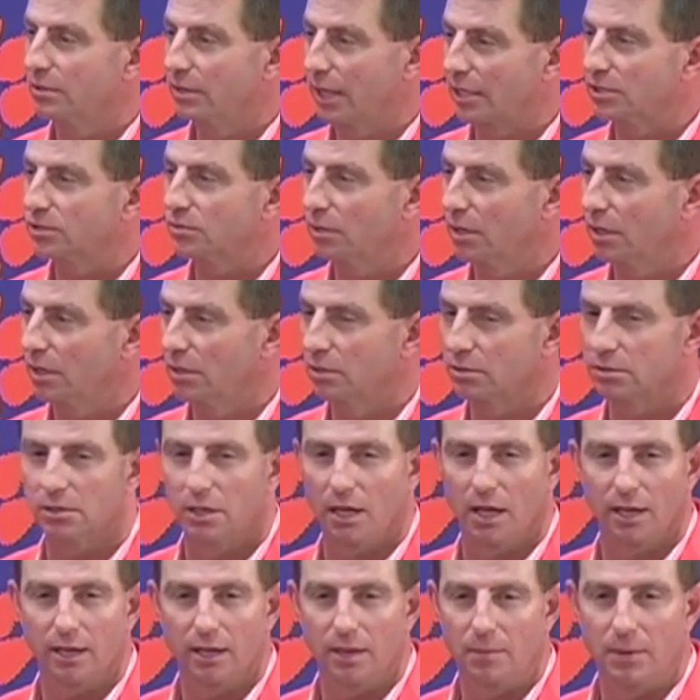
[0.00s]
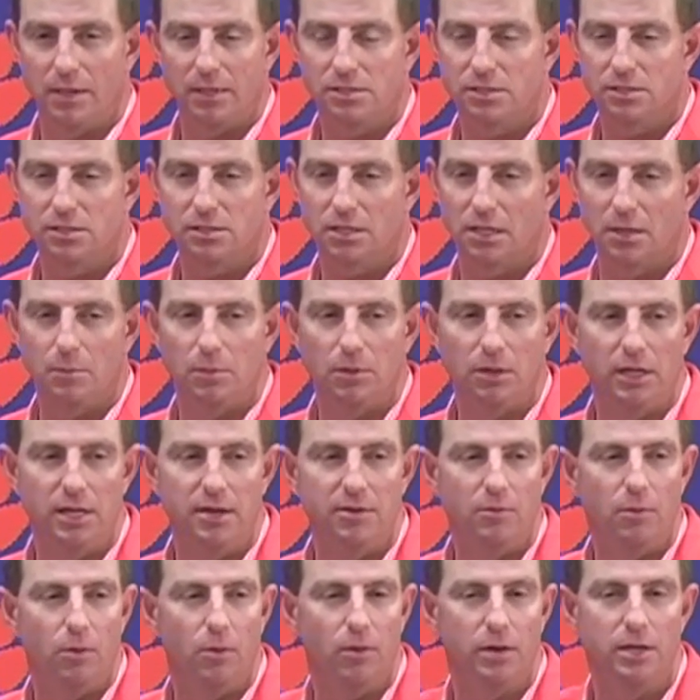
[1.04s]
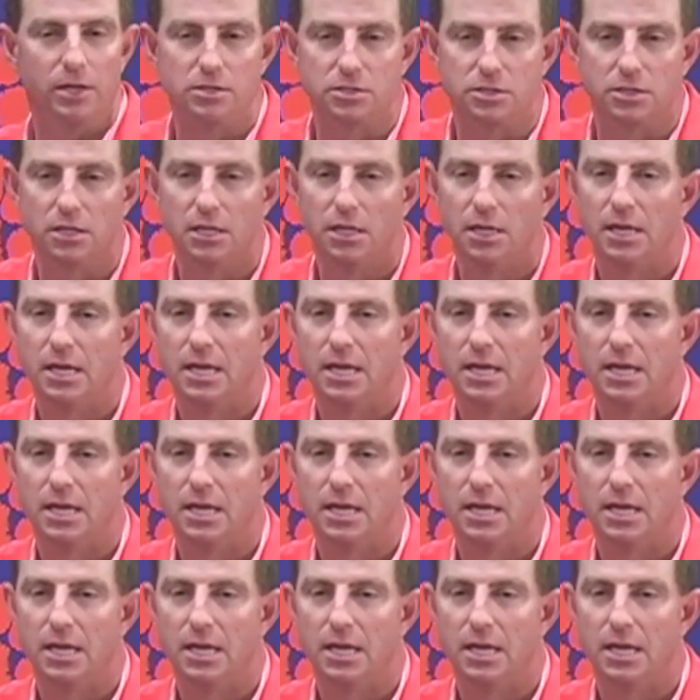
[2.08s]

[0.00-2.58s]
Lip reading: That's what he looks like. I mean, it's just unbelievable his